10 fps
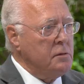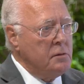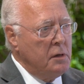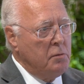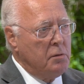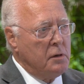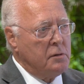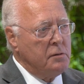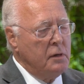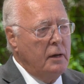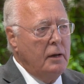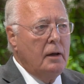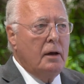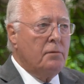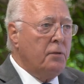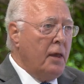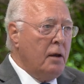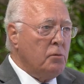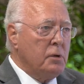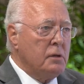serious. And for
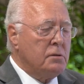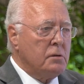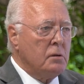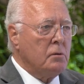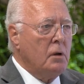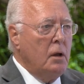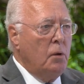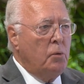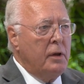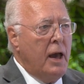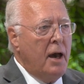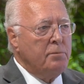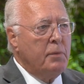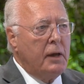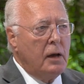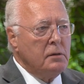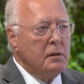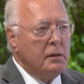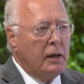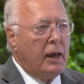that reason, we have begun
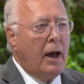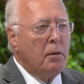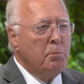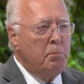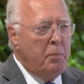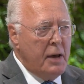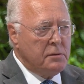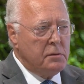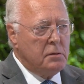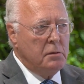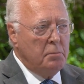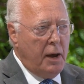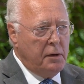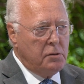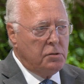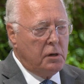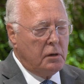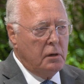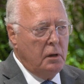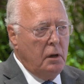to think how best to manage it.
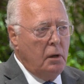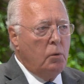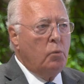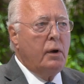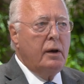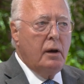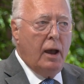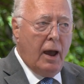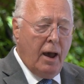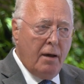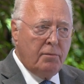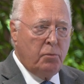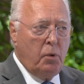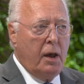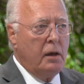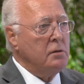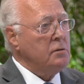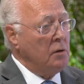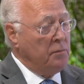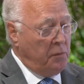We have
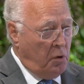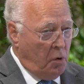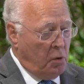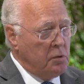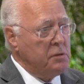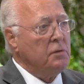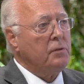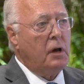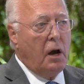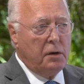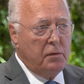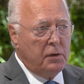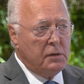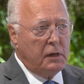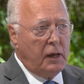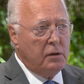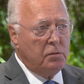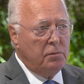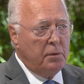ways, of course, of cardioverting atrial